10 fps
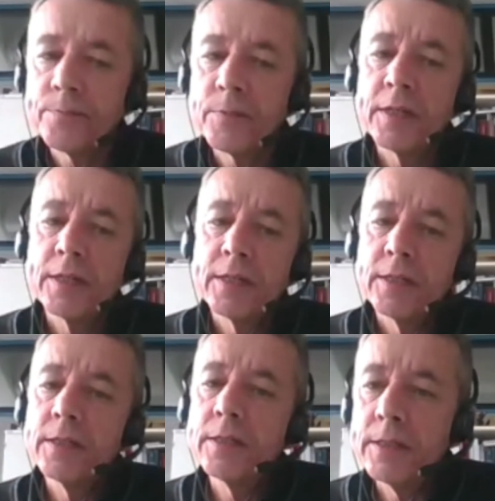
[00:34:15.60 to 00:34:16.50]
in a
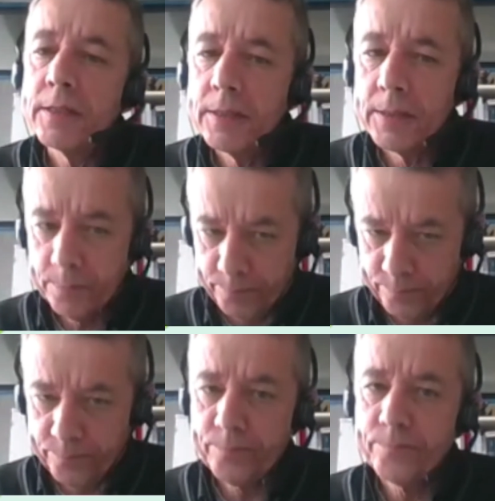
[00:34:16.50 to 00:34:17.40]
sense,
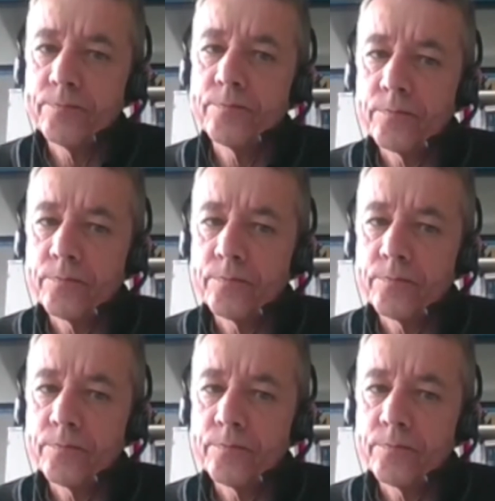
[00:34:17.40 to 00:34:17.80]
so the